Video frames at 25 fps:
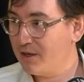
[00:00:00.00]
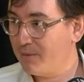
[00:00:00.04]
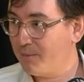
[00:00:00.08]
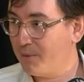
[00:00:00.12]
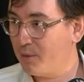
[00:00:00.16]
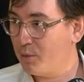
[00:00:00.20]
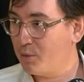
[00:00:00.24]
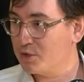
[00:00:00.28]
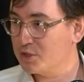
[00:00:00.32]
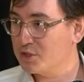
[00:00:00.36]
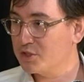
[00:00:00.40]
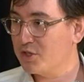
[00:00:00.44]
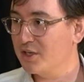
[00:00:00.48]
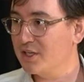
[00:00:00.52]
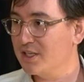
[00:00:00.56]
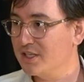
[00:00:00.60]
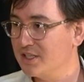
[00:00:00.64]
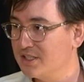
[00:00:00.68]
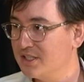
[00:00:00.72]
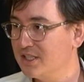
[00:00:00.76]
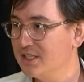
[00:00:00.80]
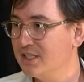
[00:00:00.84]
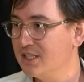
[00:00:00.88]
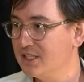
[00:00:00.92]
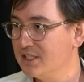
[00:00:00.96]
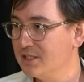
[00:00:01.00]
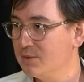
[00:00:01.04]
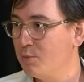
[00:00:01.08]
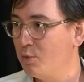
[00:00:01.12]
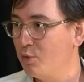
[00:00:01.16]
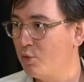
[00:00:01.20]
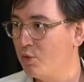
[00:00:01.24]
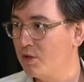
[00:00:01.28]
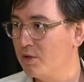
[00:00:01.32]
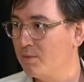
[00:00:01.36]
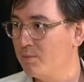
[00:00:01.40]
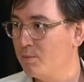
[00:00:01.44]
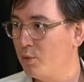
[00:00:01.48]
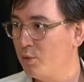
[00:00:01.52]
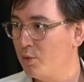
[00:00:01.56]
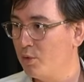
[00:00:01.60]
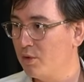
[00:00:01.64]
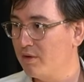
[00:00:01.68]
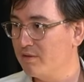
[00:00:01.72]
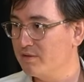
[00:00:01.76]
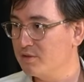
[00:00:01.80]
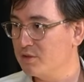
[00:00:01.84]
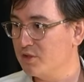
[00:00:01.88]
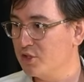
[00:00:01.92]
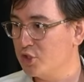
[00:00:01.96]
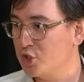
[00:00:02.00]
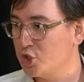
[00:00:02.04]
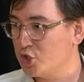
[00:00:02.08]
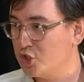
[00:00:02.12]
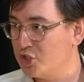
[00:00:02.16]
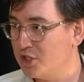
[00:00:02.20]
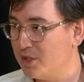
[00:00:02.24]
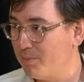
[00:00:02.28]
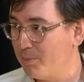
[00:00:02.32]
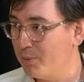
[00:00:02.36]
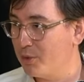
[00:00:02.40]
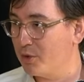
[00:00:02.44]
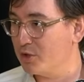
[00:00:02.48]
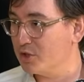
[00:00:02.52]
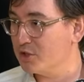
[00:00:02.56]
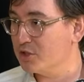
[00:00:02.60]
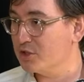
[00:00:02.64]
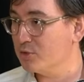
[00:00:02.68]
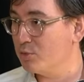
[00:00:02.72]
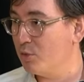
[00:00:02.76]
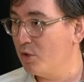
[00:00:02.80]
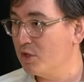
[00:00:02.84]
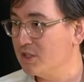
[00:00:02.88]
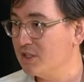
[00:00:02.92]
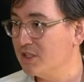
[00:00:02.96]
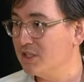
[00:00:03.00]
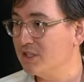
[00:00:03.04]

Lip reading: but we're starting to see this more and more of sort of shippers wanting